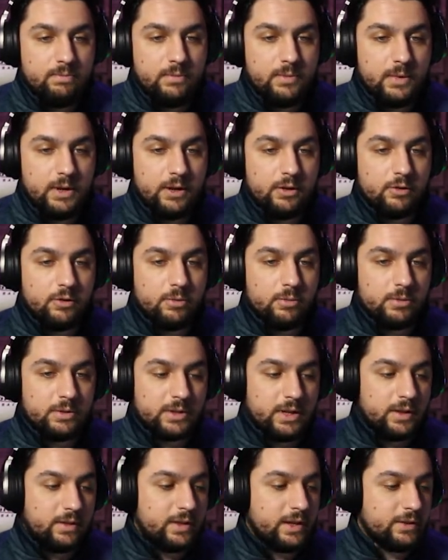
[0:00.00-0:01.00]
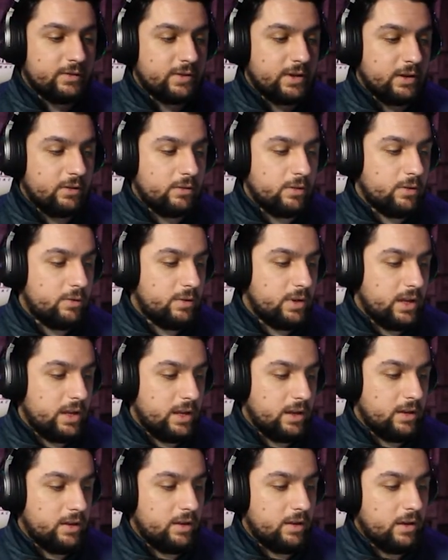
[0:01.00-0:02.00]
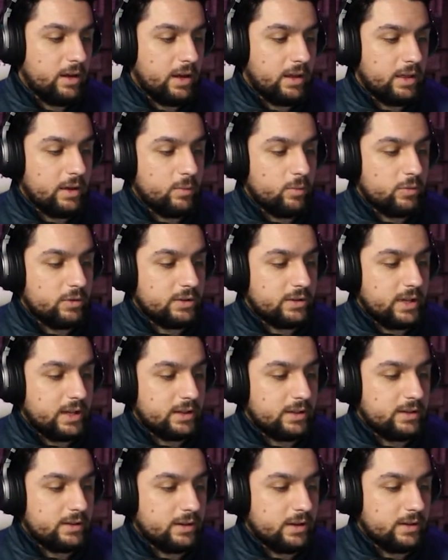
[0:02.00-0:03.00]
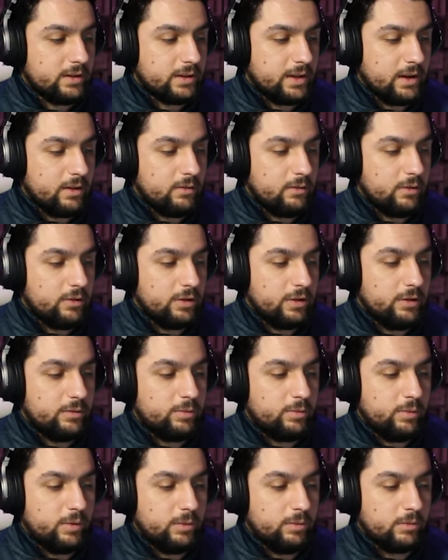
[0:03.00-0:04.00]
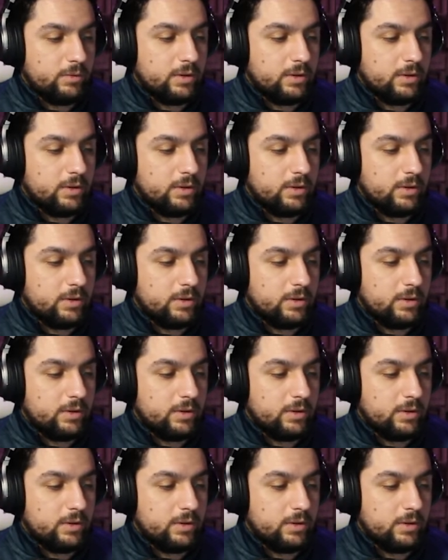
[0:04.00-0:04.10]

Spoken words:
And it'll come up saying, thanks for downloading. And then once that's downloaded, we will